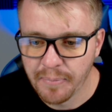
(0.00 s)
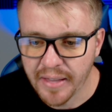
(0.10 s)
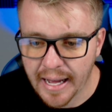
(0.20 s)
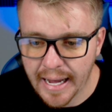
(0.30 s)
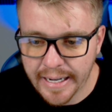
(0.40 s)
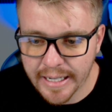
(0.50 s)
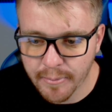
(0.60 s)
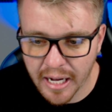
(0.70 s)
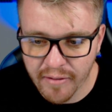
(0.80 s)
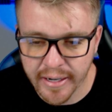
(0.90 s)
I ended up
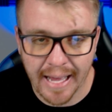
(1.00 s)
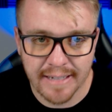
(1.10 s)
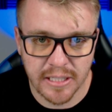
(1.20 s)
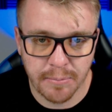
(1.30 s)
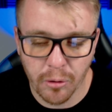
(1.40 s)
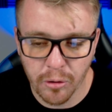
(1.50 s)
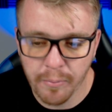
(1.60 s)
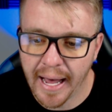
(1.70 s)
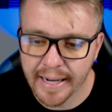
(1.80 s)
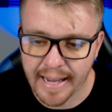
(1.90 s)
covering as this pulled
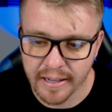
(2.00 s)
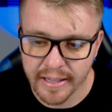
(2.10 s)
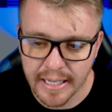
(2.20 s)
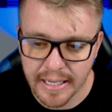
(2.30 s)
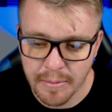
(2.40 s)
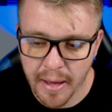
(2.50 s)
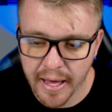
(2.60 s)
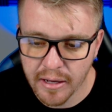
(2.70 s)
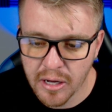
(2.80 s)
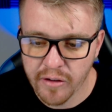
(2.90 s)
back down to the E M
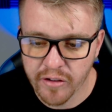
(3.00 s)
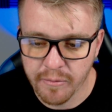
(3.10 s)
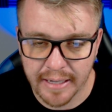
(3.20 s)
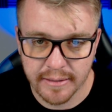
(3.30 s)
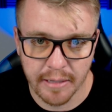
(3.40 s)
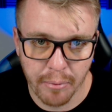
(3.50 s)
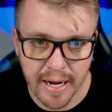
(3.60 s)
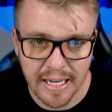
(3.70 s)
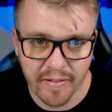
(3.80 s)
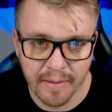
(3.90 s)
A for basically break
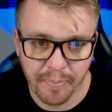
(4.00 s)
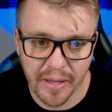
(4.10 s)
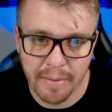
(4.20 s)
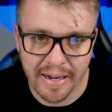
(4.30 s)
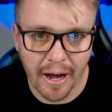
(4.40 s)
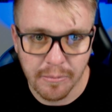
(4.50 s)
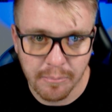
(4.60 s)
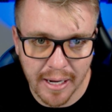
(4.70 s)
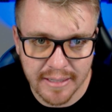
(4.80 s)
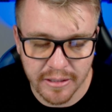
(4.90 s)
even and made one hundred
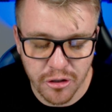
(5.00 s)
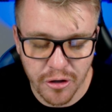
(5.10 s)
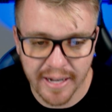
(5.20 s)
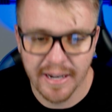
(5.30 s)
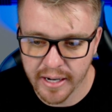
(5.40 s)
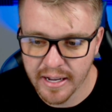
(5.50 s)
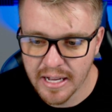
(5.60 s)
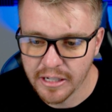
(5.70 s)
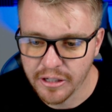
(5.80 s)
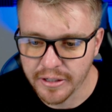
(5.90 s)
bucks on the trade.
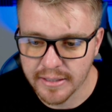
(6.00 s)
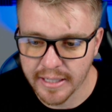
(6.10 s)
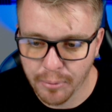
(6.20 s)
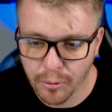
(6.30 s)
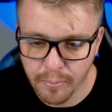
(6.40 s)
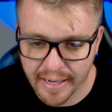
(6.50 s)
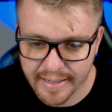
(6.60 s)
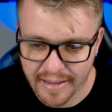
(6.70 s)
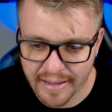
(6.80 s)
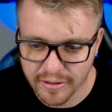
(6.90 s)
You can see it pulled back
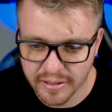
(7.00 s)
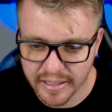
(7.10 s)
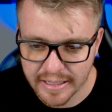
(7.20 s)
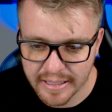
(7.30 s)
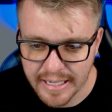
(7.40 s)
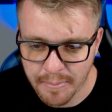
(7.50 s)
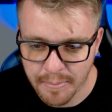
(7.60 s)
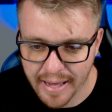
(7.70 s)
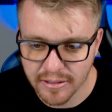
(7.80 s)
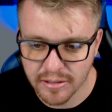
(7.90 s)
down there to the E M
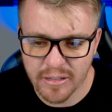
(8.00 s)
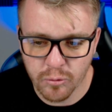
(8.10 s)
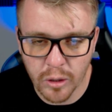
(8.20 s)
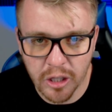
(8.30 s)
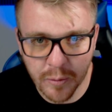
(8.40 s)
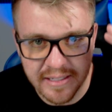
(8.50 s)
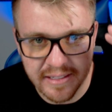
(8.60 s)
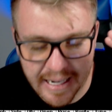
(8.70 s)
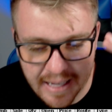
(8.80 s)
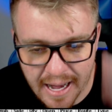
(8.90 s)
A. So that's one of the reasons that
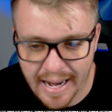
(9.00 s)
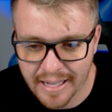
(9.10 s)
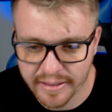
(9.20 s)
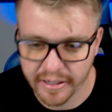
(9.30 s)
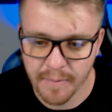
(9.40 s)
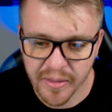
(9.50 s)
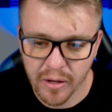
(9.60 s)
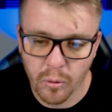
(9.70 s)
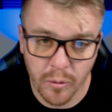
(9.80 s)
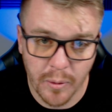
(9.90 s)
I got out there.
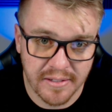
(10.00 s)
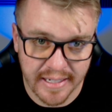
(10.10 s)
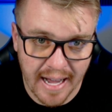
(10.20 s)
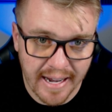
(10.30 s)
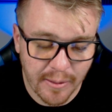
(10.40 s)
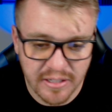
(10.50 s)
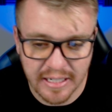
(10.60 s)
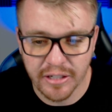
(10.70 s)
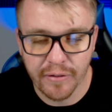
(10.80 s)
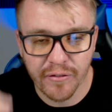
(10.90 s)
One of the reasons I got in was because I
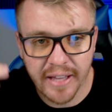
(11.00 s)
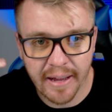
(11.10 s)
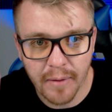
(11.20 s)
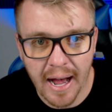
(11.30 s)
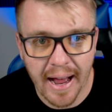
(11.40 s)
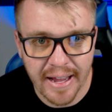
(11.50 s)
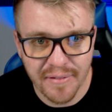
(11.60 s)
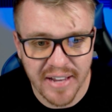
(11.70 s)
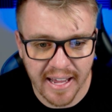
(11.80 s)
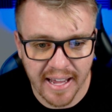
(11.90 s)
was looking for that high of
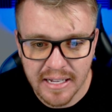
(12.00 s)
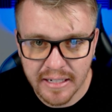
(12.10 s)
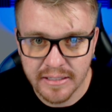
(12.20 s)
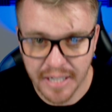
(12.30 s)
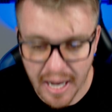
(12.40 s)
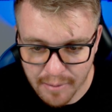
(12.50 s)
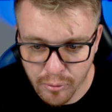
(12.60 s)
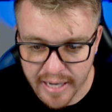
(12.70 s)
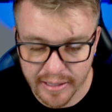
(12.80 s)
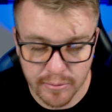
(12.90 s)
day to not
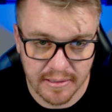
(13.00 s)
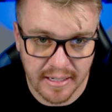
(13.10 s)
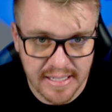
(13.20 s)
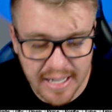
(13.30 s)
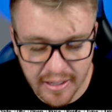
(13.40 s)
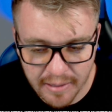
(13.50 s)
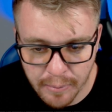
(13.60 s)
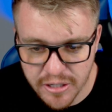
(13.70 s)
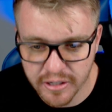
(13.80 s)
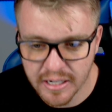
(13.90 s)
break. There was a lot of selling
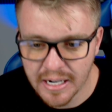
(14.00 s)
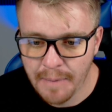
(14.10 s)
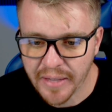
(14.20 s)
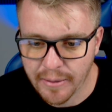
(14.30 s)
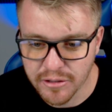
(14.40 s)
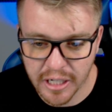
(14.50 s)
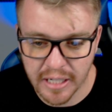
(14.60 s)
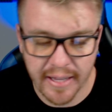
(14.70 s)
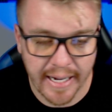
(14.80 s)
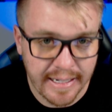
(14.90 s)
pressure. It was looking
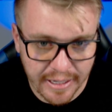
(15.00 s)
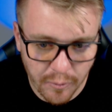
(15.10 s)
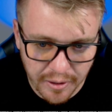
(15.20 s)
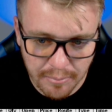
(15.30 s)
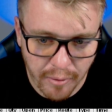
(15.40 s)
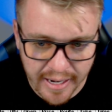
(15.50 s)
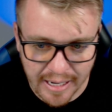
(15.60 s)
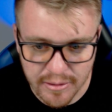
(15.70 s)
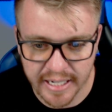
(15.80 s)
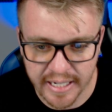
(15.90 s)
like it didn't want to break. I
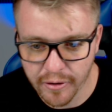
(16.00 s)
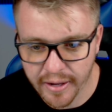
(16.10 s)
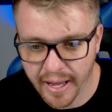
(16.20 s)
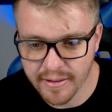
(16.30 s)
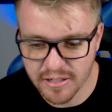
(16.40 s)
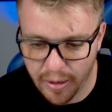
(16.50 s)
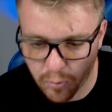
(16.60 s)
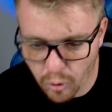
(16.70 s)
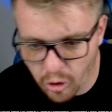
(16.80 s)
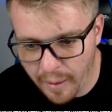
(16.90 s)
was thinking, okay, this might
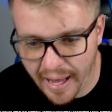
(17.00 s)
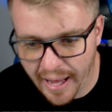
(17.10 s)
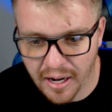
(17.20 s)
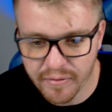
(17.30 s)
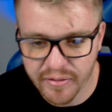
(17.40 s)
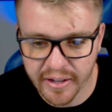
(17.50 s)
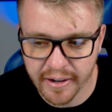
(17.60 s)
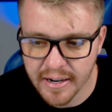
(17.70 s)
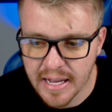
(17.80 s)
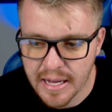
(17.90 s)
roll back off there,
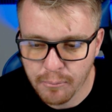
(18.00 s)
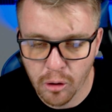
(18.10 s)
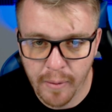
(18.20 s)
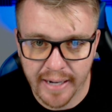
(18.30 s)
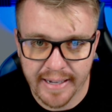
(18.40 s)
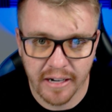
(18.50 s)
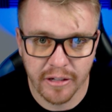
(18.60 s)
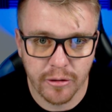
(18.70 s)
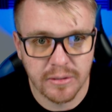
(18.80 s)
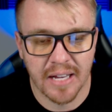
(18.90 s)
pull back down to the
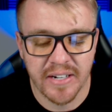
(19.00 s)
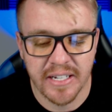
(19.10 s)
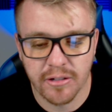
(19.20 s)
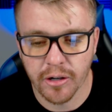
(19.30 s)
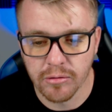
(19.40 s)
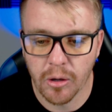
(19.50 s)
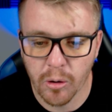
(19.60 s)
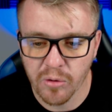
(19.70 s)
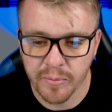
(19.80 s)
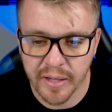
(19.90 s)
two seventies or go lower
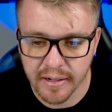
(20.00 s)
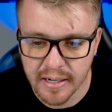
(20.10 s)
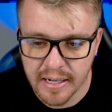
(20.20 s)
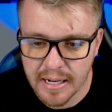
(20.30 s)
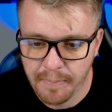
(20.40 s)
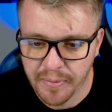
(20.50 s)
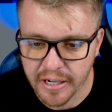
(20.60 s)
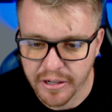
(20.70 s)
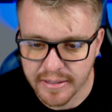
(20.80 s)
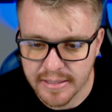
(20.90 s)
from there. And
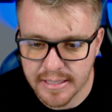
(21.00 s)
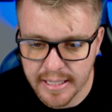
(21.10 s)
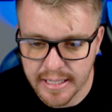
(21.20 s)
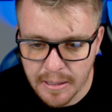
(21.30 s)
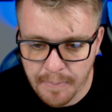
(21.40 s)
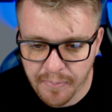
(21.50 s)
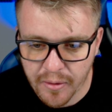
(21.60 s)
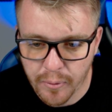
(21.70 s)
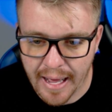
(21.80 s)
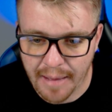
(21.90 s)
you can see
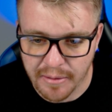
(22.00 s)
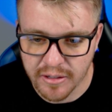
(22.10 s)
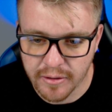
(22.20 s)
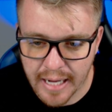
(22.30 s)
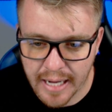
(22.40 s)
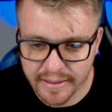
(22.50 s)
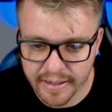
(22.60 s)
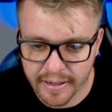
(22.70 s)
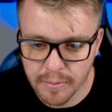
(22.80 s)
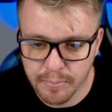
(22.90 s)
what happened. So it got
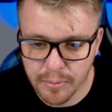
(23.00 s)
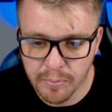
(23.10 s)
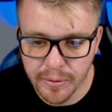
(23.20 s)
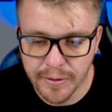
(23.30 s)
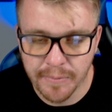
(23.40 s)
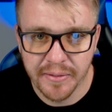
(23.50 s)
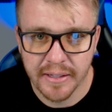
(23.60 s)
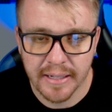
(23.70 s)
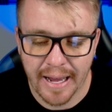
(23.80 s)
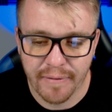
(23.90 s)
there, boom, boom.
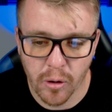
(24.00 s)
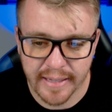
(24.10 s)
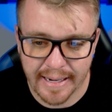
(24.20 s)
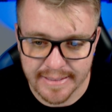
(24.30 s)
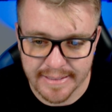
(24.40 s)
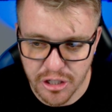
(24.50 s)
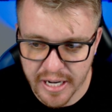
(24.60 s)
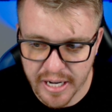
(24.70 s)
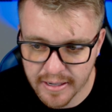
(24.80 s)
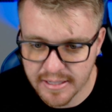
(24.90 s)
I had four thousand
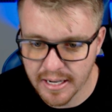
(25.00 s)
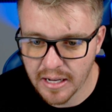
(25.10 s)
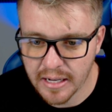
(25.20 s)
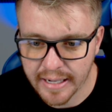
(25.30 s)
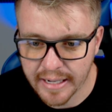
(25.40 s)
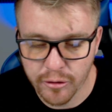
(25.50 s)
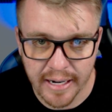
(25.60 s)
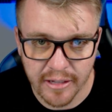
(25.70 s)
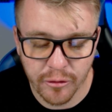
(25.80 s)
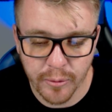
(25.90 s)
shares at two
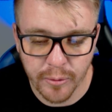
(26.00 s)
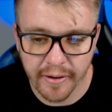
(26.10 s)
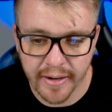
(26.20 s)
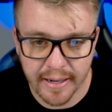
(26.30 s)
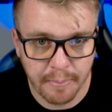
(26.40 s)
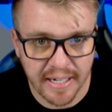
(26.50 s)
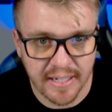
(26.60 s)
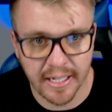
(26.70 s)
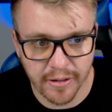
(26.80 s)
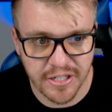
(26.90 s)
ninety-three area. Big
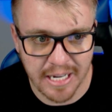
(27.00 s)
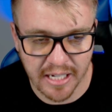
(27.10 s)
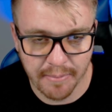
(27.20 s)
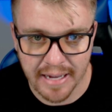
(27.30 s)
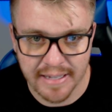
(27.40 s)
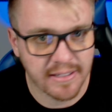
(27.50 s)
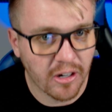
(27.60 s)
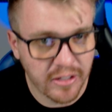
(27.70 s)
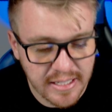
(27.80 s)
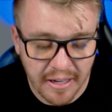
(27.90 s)
seller stepped up. I saw all
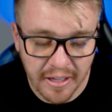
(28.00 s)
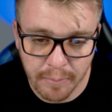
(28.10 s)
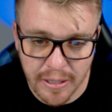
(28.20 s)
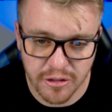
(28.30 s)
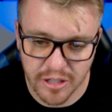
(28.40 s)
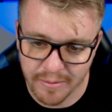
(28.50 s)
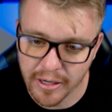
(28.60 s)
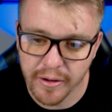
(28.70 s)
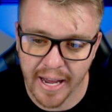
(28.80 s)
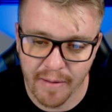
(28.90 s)
the selling pressure. So I'm like,
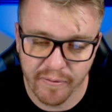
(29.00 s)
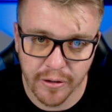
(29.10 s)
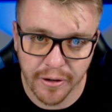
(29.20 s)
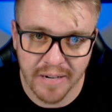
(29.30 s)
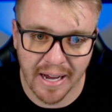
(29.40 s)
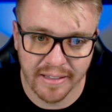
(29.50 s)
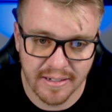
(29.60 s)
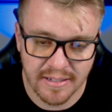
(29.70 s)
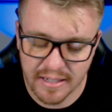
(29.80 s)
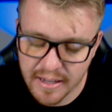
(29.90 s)
okay, I feel good about this.